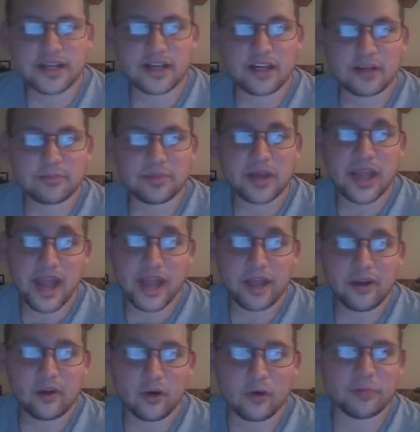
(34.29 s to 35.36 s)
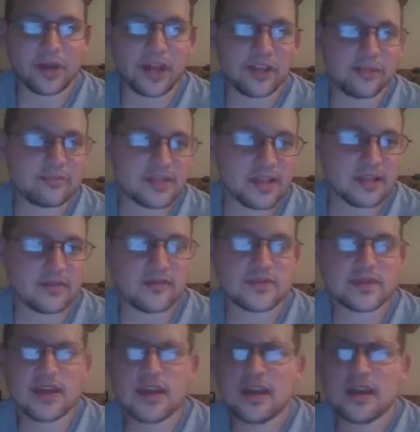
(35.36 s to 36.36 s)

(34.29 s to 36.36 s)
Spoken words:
it up at home by themselves.